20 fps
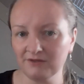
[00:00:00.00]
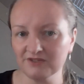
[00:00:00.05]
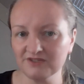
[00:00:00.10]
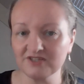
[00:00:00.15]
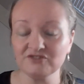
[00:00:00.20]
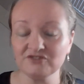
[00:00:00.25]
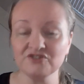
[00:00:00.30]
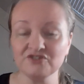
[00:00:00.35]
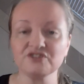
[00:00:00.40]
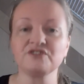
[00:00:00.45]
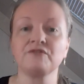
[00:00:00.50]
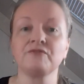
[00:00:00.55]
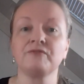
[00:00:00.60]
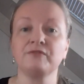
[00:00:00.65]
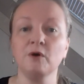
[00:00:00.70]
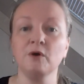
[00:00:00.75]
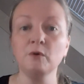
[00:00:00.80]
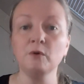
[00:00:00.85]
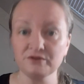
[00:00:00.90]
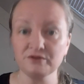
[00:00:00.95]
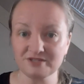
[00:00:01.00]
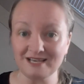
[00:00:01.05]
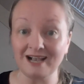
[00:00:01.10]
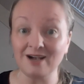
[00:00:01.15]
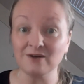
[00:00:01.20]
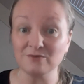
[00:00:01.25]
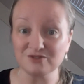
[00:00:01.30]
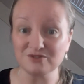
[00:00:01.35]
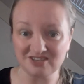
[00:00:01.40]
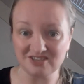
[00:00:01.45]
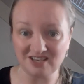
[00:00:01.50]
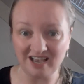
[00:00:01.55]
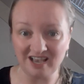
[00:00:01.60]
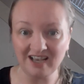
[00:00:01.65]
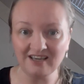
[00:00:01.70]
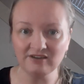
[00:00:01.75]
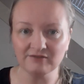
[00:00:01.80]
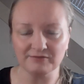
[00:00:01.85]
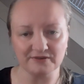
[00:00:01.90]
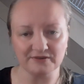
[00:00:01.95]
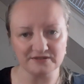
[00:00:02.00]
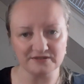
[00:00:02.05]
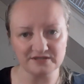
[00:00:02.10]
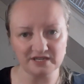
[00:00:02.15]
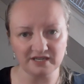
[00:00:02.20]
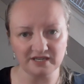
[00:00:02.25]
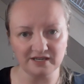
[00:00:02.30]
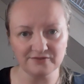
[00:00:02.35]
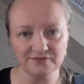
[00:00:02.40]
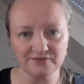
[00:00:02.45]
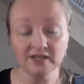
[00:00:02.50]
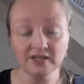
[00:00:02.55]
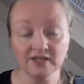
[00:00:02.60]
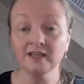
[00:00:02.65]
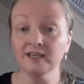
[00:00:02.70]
us and just focus outside of ourselves,